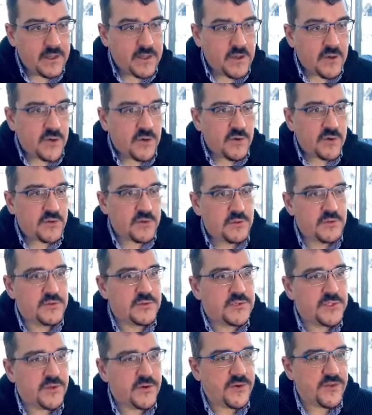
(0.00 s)
Oh,
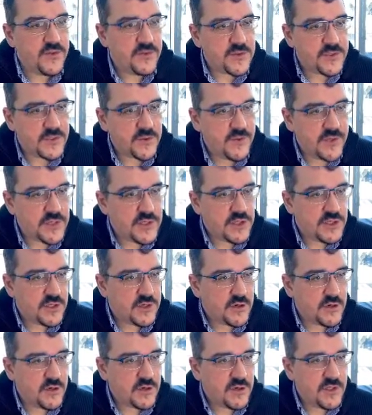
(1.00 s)
sorry. There was a question
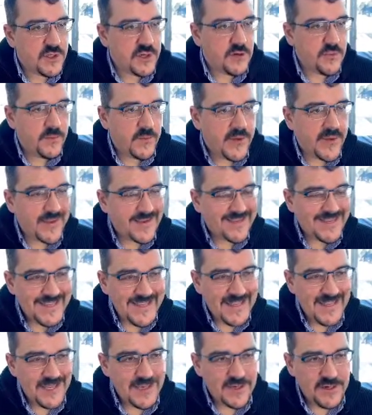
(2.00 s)
earlier. Why is
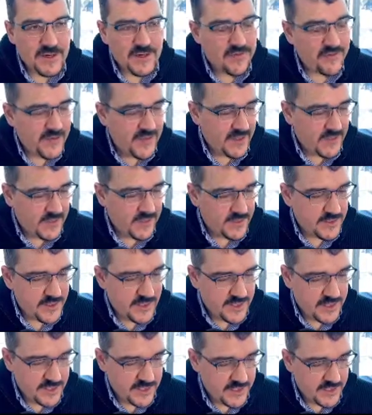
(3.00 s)
E not valid?
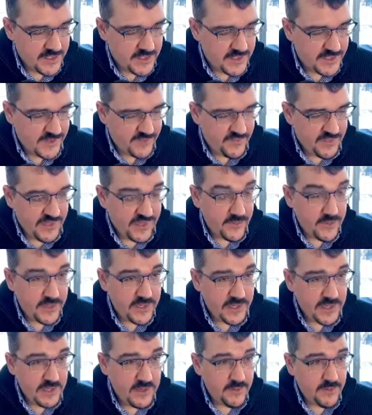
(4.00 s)
I forget
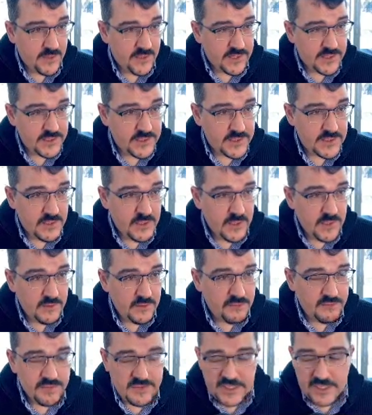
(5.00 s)
what E was,
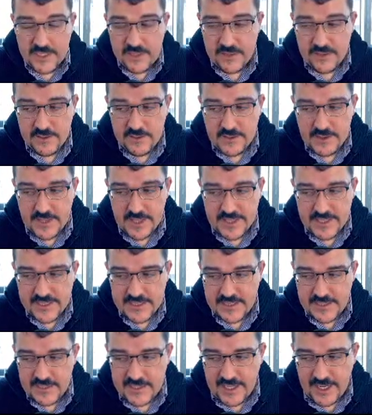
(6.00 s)
but I
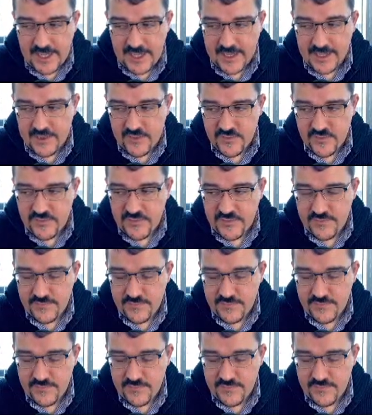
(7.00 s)
did have.